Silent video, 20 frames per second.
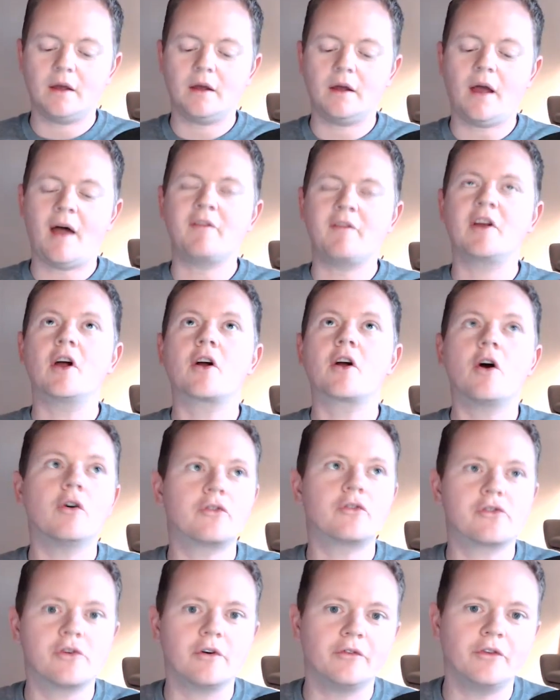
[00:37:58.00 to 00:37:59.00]
having a
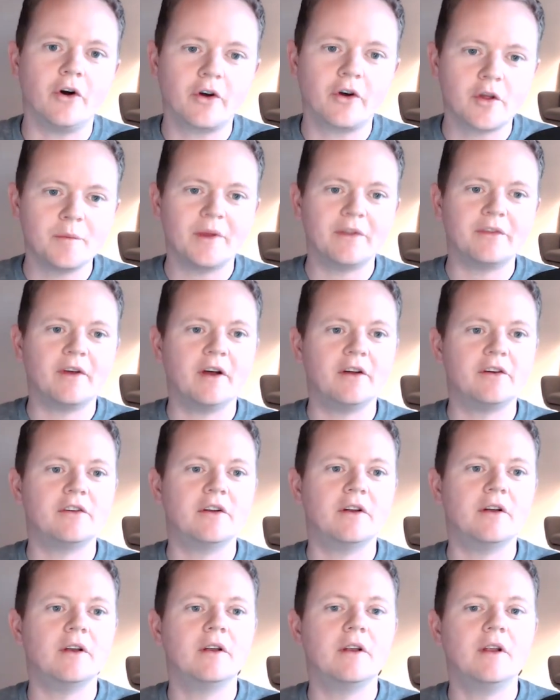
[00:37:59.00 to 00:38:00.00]
culture of
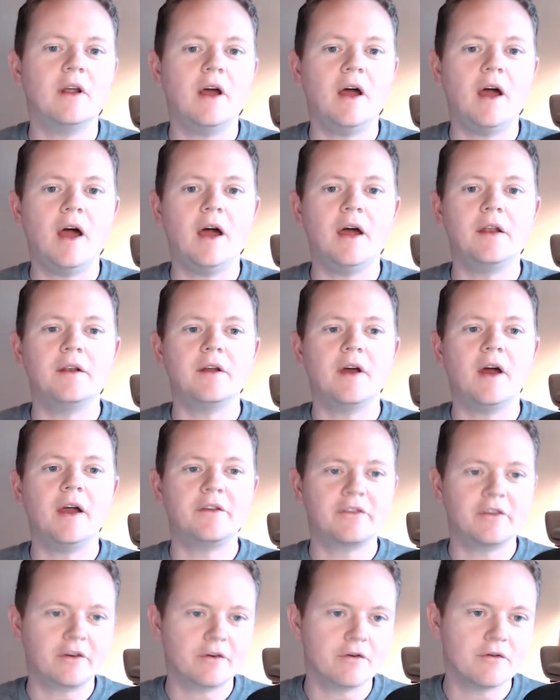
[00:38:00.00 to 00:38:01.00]
documentation and
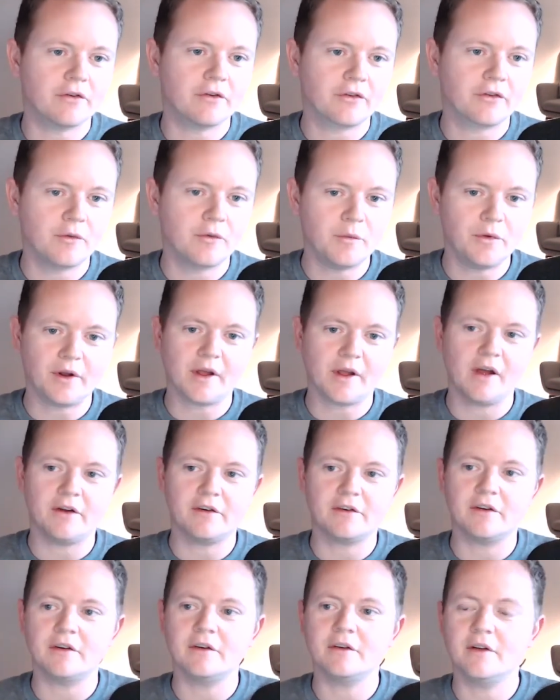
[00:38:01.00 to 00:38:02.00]
asynchronous
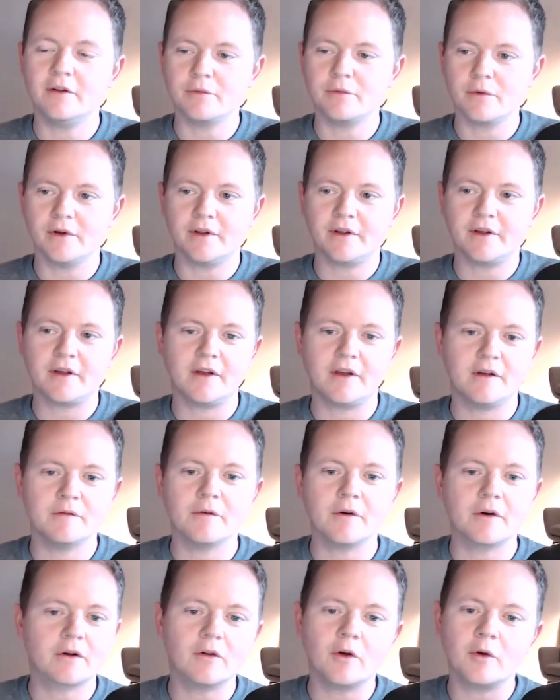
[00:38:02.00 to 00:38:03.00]
communication is really key
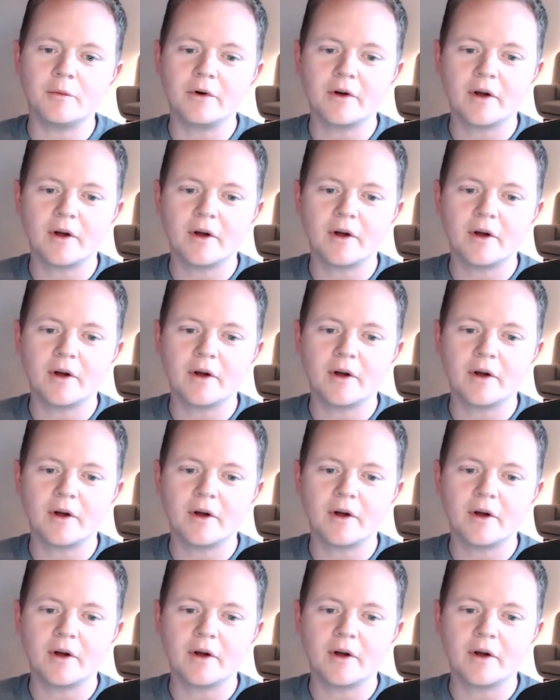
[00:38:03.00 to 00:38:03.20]
for a global